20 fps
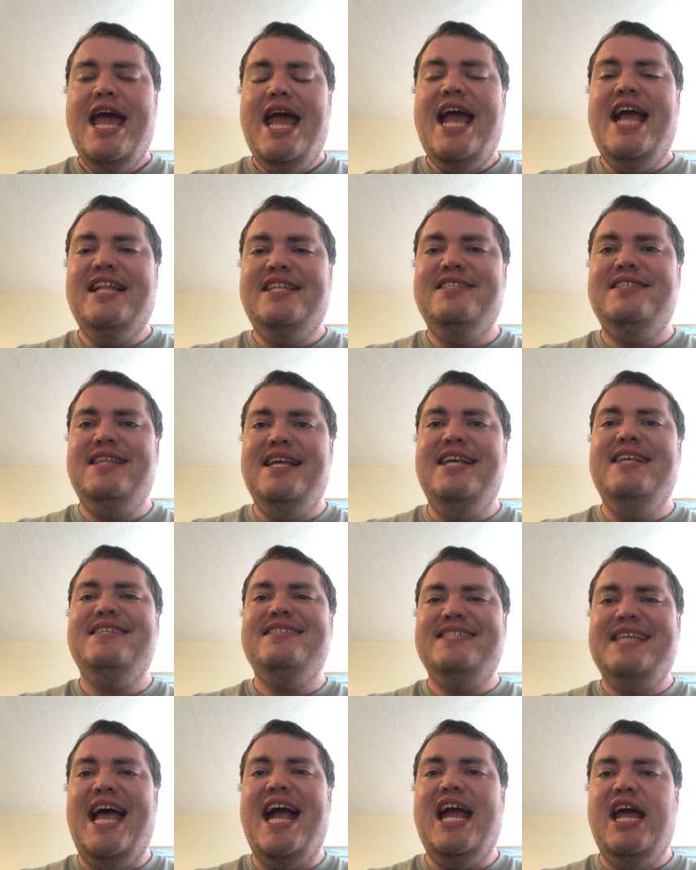it's the
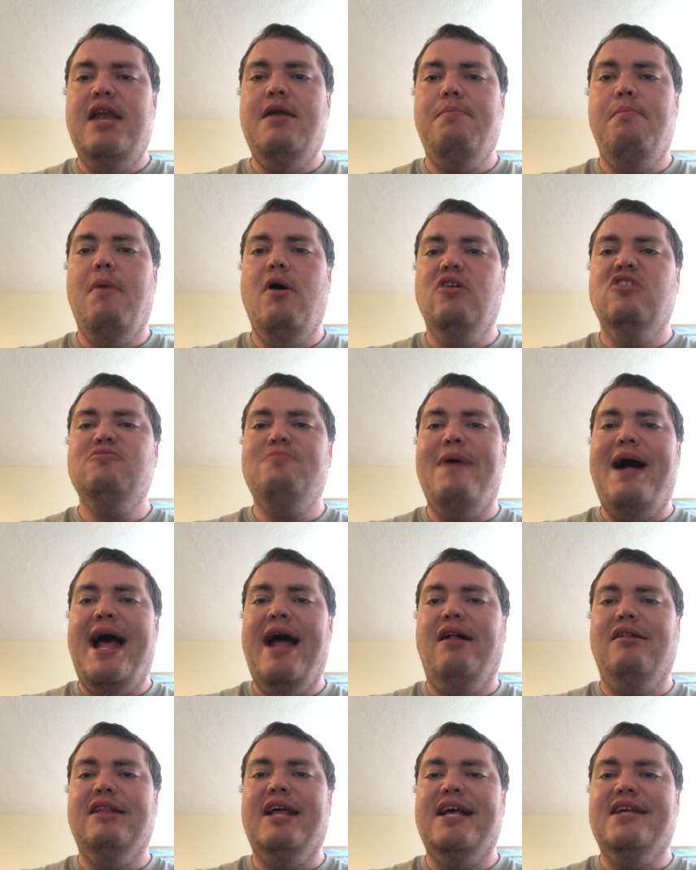second most
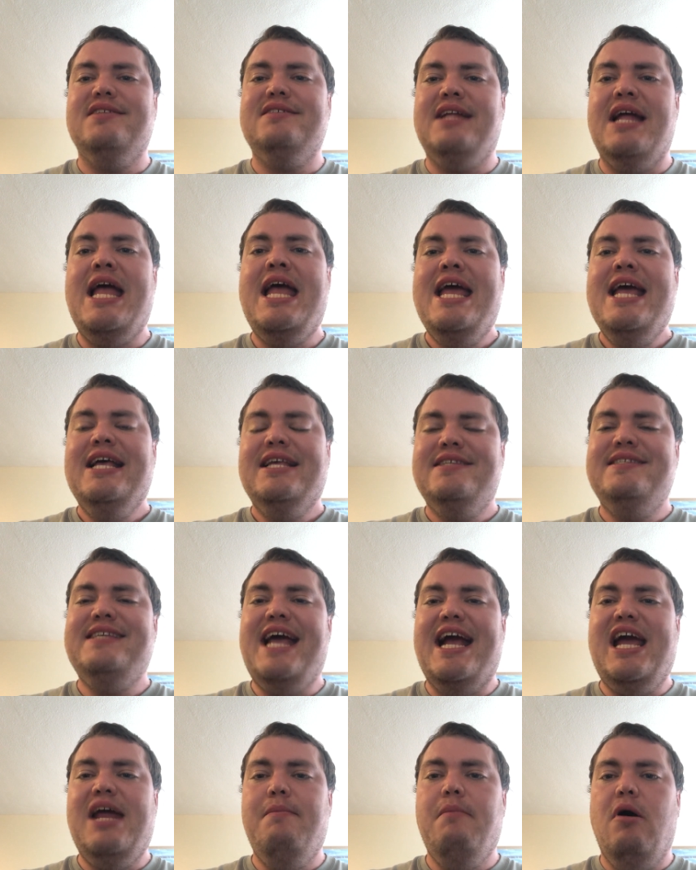mildest, the
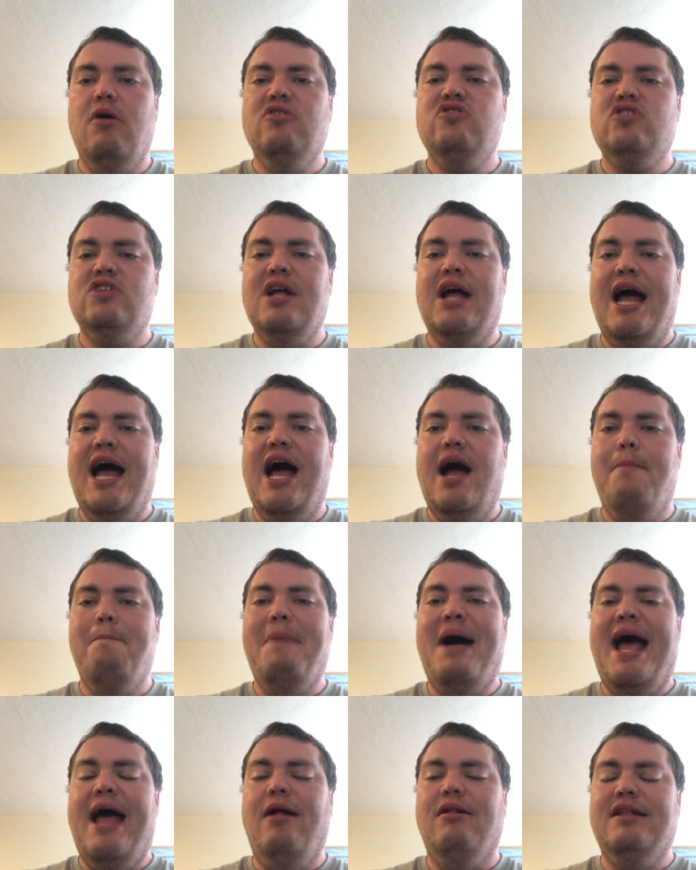second most uh,
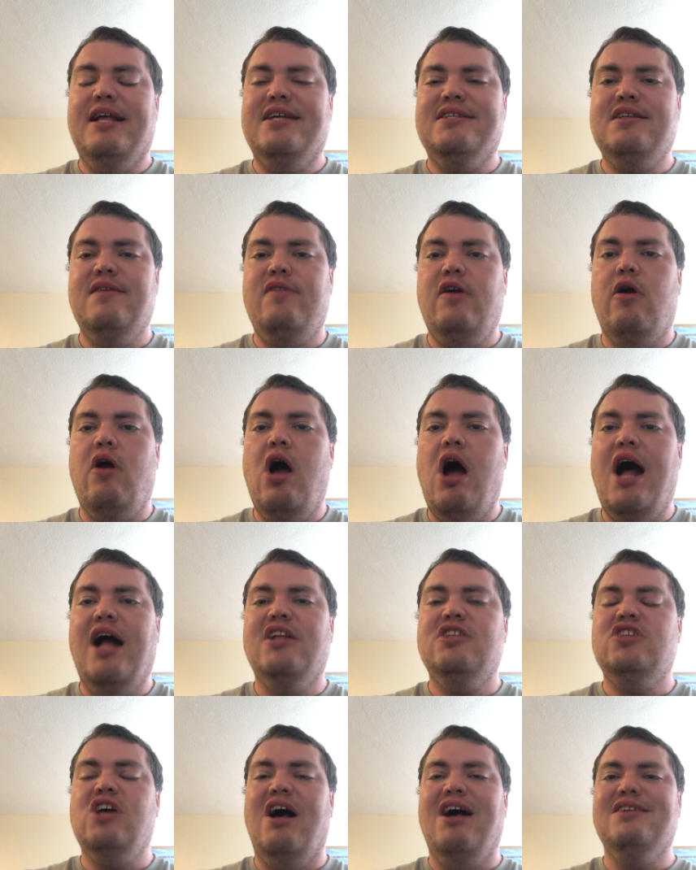mildest of their
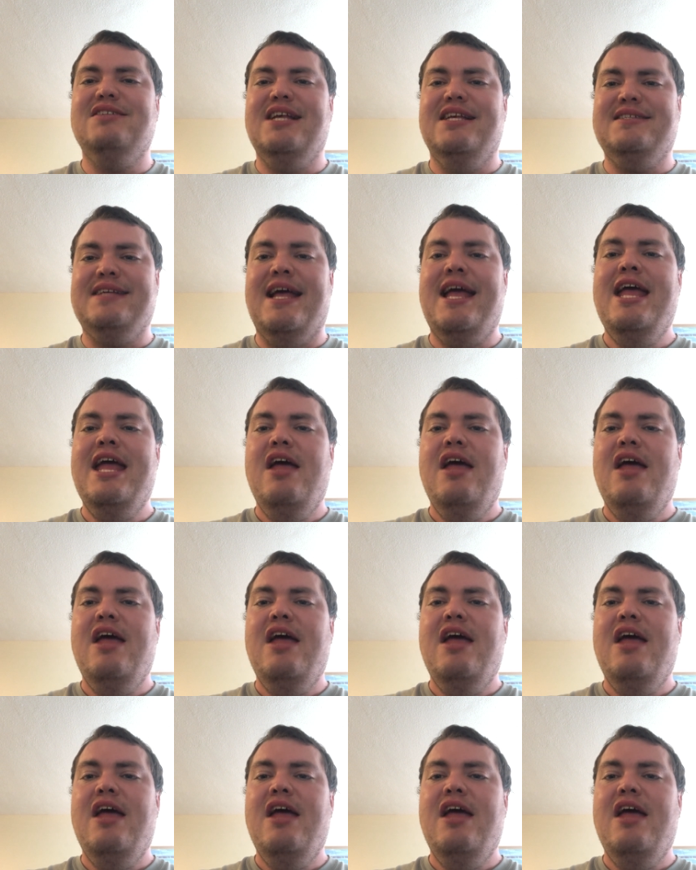hot sauces.